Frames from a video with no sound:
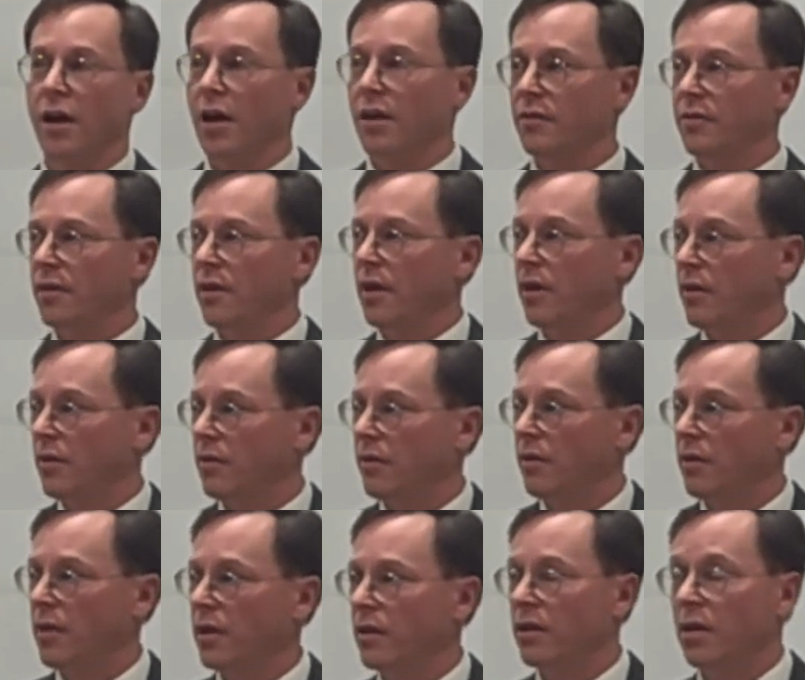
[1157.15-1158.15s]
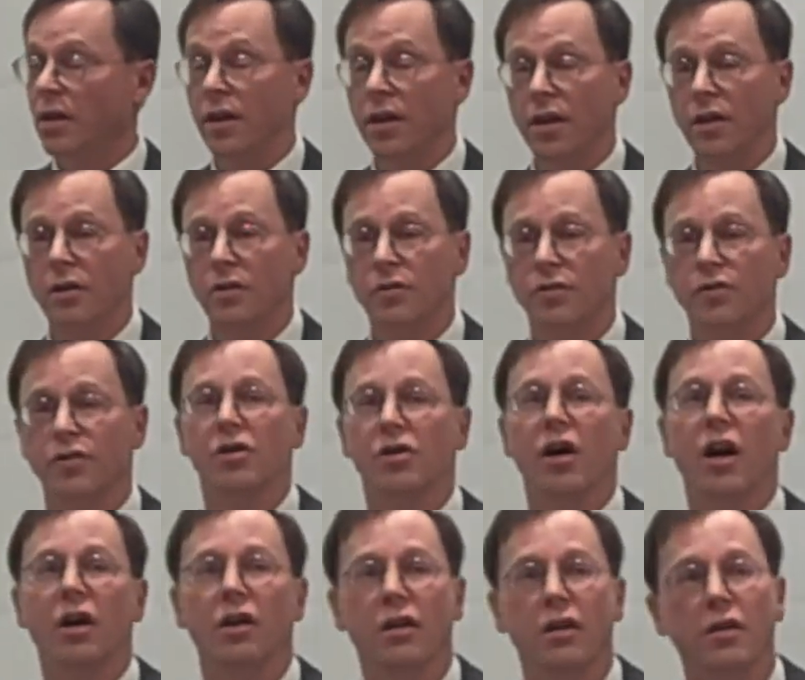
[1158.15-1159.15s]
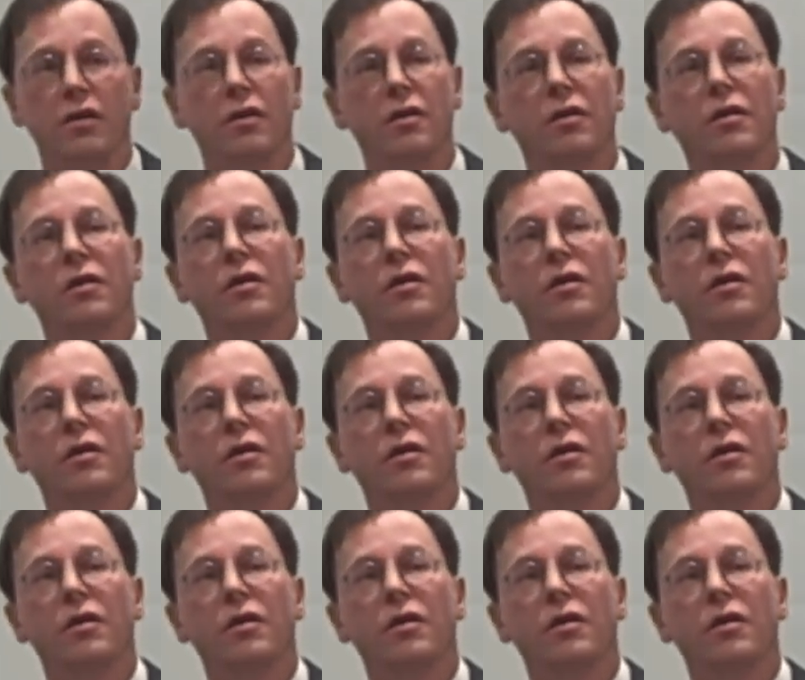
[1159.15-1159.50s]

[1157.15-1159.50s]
got together in Gleneagles, Scotland,